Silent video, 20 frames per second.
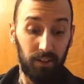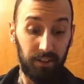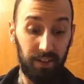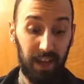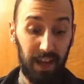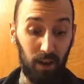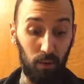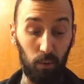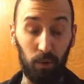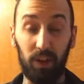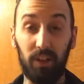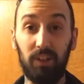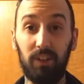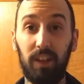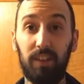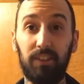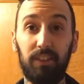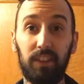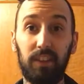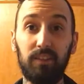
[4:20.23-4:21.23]
Now, we're going to
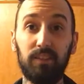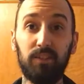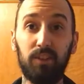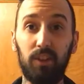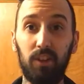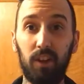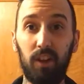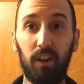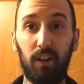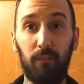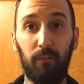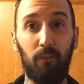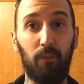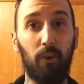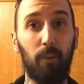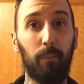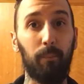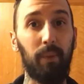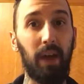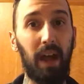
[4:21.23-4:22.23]
let these cook
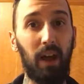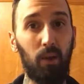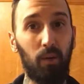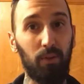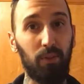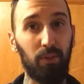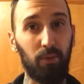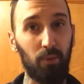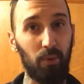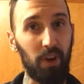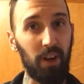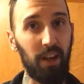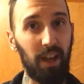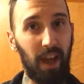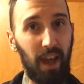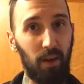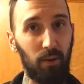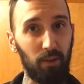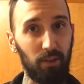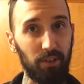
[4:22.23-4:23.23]
for about 3
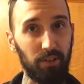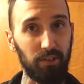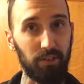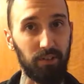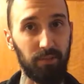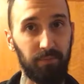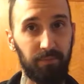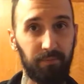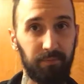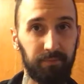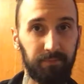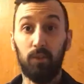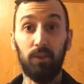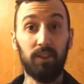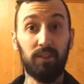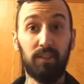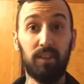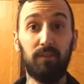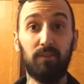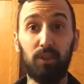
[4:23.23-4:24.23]
hours. So
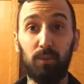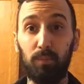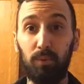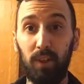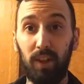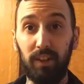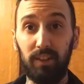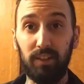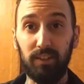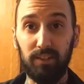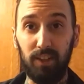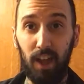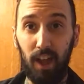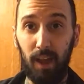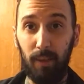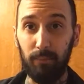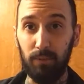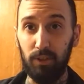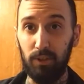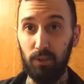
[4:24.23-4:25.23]
this gives you plenty of
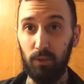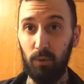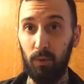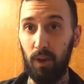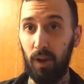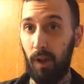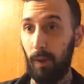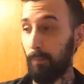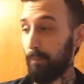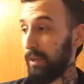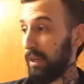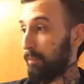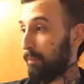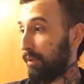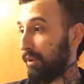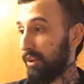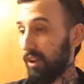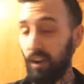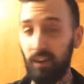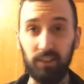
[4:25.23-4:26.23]
time to be
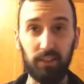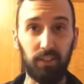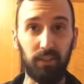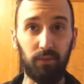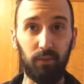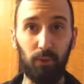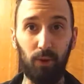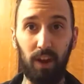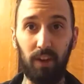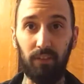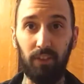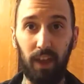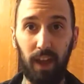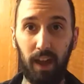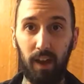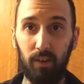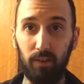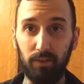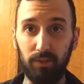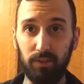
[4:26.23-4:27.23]
productive around the
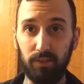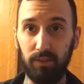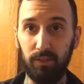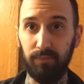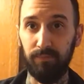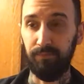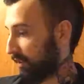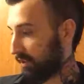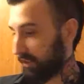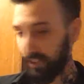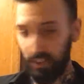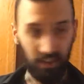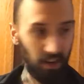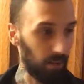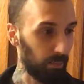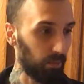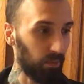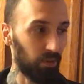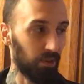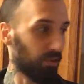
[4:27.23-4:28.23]
house. Clean
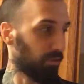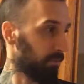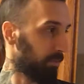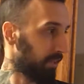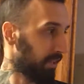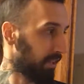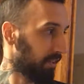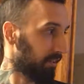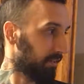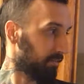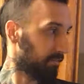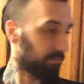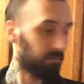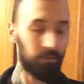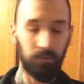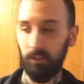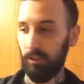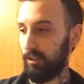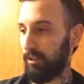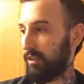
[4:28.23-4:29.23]
up a little bit.
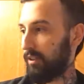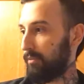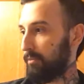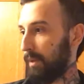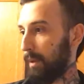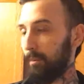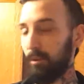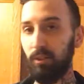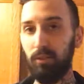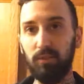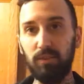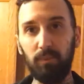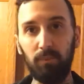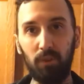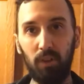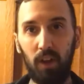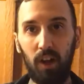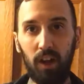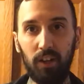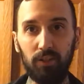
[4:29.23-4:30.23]
Maybe do
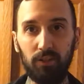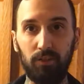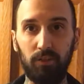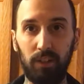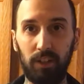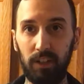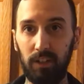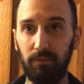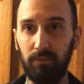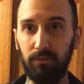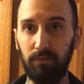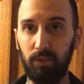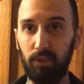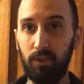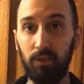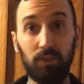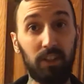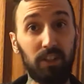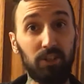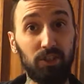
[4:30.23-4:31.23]
some laundry. Do
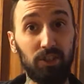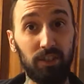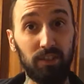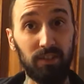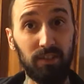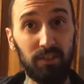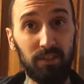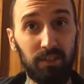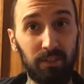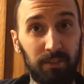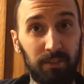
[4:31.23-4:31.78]
your dishes.